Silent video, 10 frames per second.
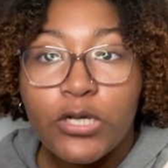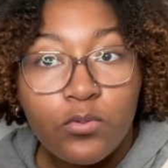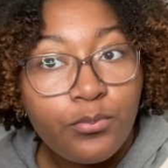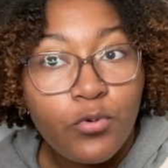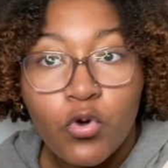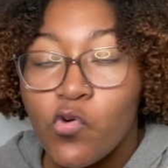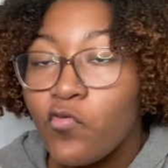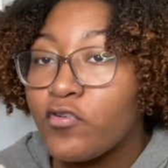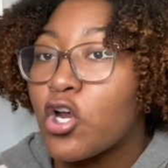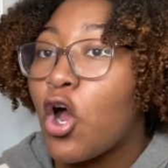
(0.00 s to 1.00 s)

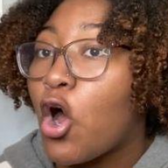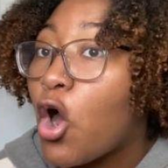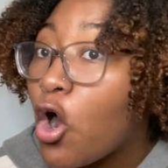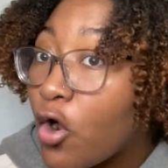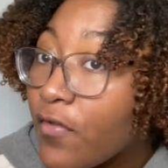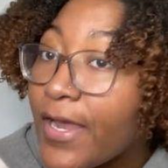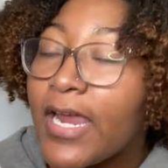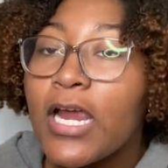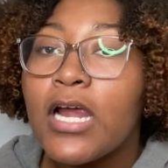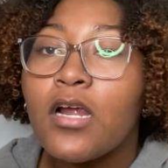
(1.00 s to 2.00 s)
removed all the
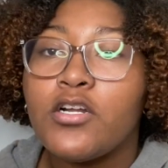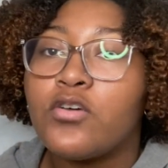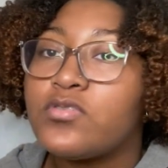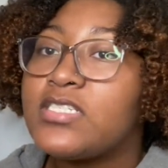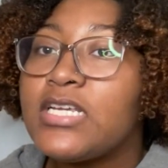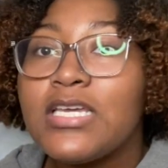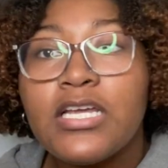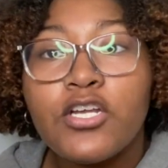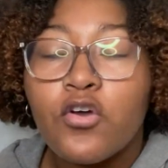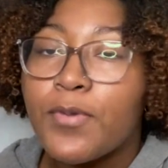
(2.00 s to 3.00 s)
hair, no
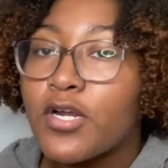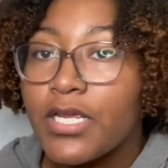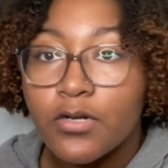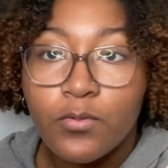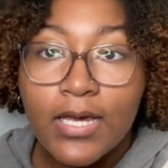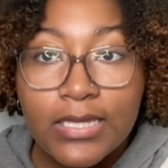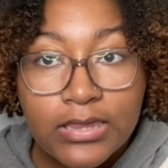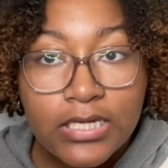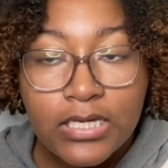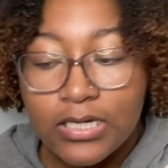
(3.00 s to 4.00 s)
stinging, no burning, no
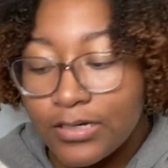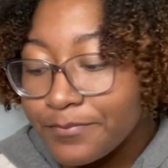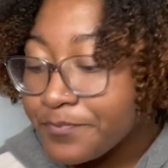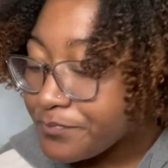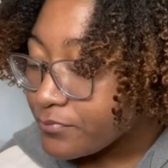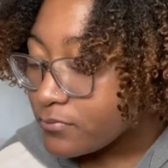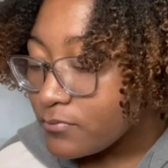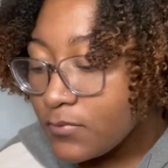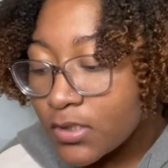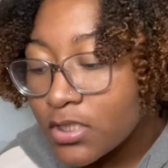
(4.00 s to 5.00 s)
nothing.
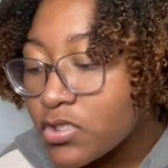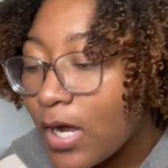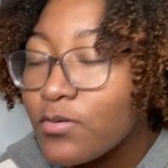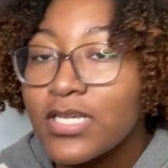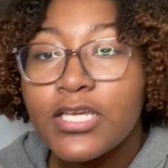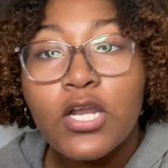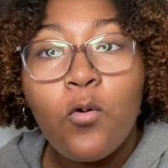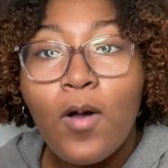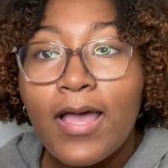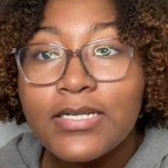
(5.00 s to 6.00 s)
So I was like, you know
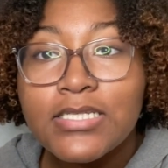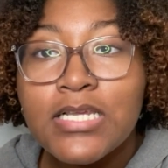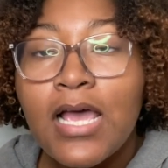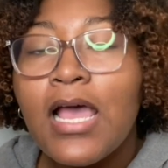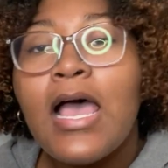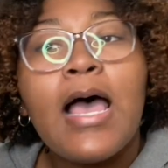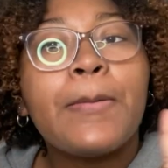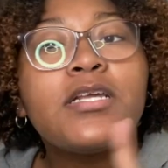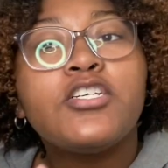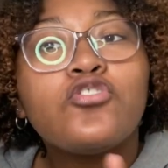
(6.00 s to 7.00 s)
what? I'm
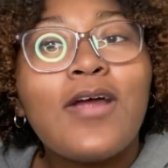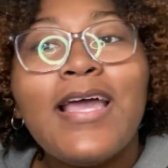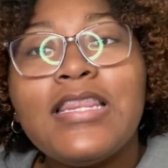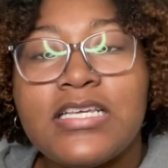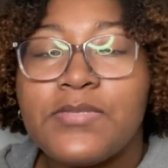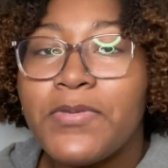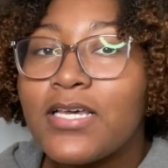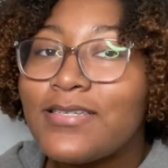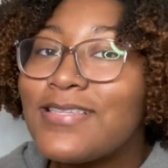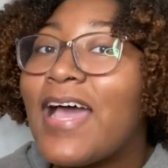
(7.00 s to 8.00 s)
gonna try this
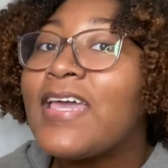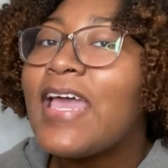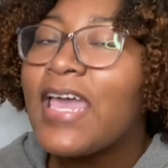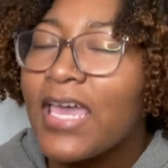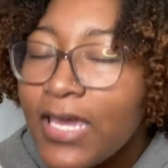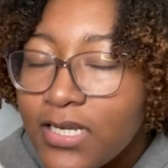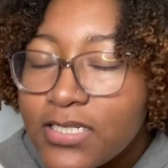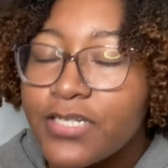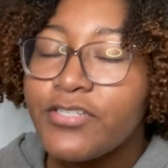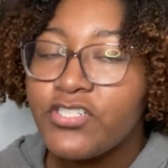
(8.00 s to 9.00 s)
because I hate
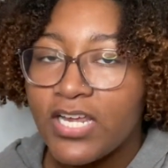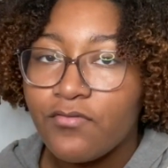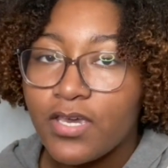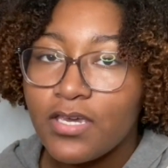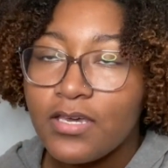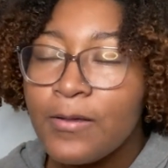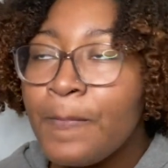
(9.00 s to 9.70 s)
shaving